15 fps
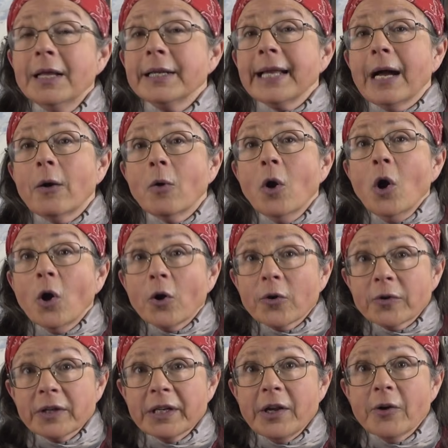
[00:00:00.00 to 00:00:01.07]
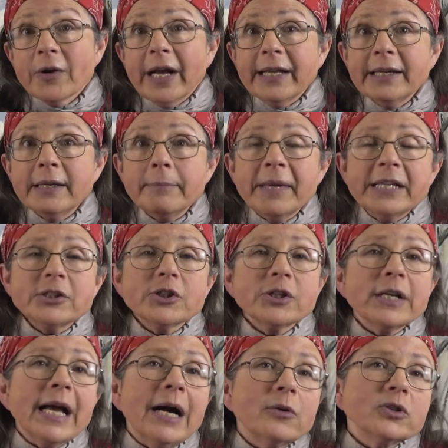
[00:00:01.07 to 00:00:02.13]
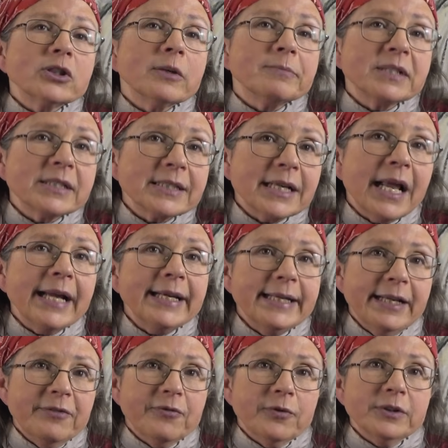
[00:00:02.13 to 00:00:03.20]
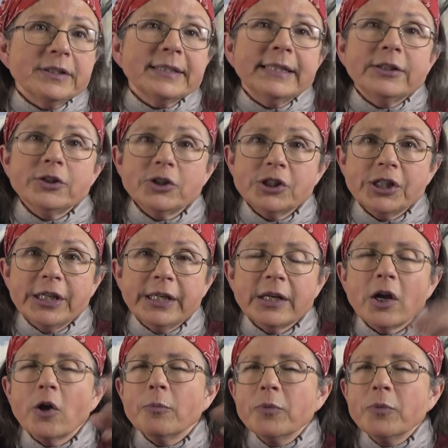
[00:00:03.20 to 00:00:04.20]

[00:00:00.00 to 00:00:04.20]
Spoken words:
Now, earlier I did mention how some slight difference in a gene, a